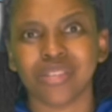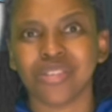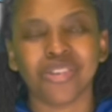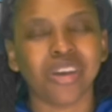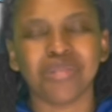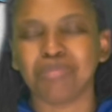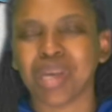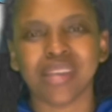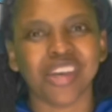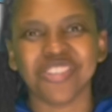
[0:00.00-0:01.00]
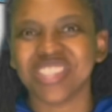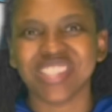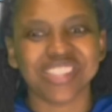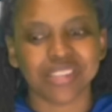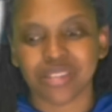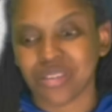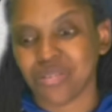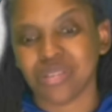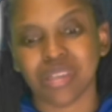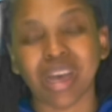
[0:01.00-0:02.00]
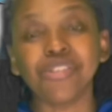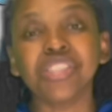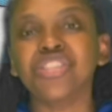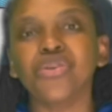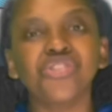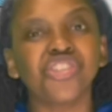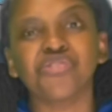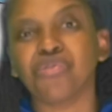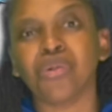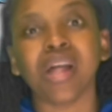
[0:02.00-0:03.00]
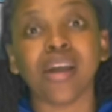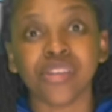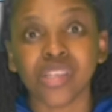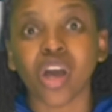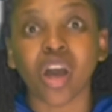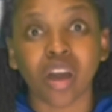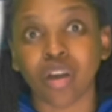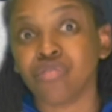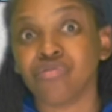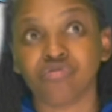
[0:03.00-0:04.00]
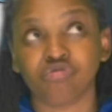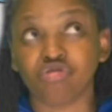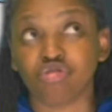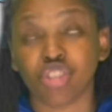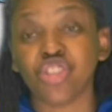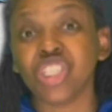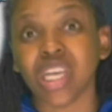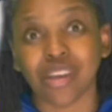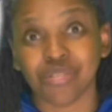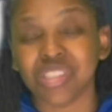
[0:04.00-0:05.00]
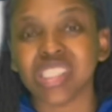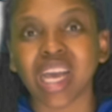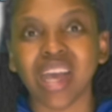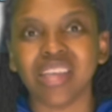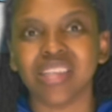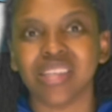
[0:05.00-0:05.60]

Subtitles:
You can't buy houses, houses don't just fall out of the tree, out of the sky.